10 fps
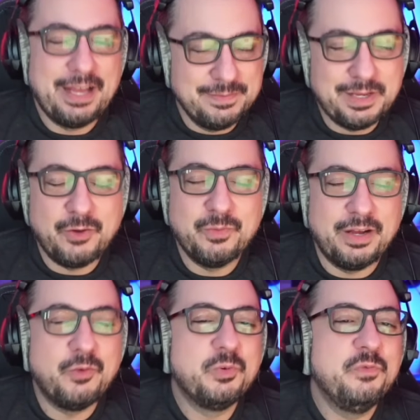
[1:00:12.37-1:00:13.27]

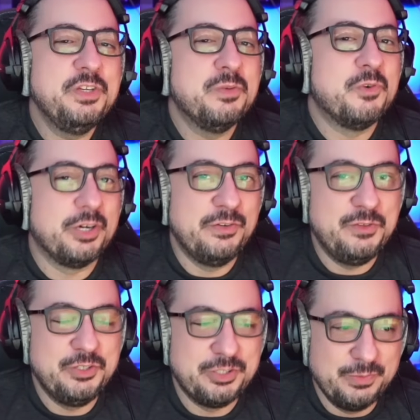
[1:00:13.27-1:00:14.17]
I'll reveal more in
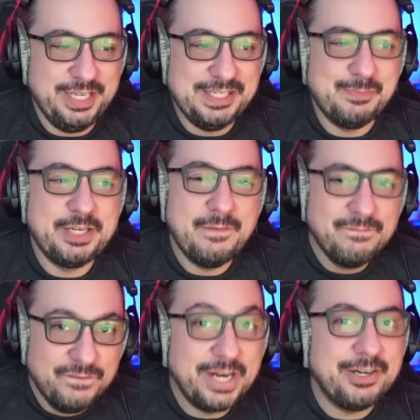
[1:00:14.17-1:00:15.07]
future weeks, but
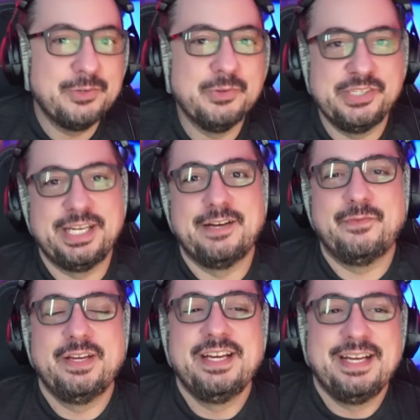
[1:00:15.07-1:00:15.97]
very cool stuff.